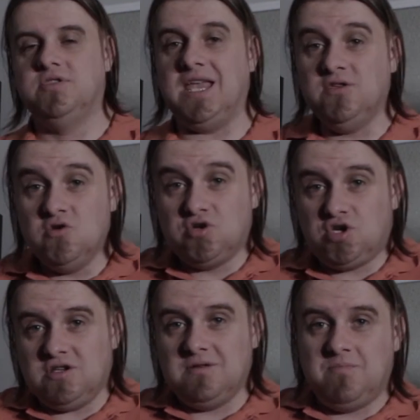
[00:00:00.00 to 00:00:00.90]
then you
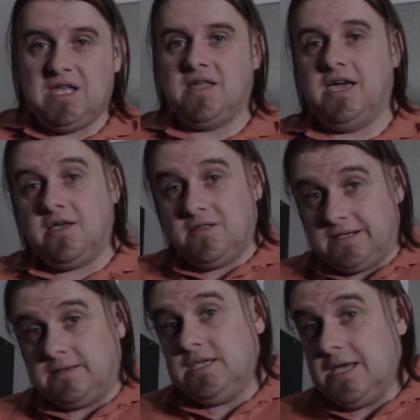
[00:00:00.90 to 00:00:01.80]
shouldn't be like,
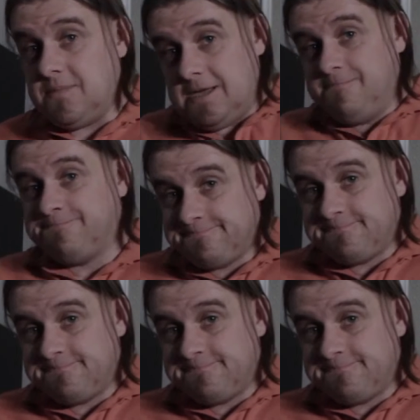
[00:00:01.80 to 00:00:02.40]
little Timmy,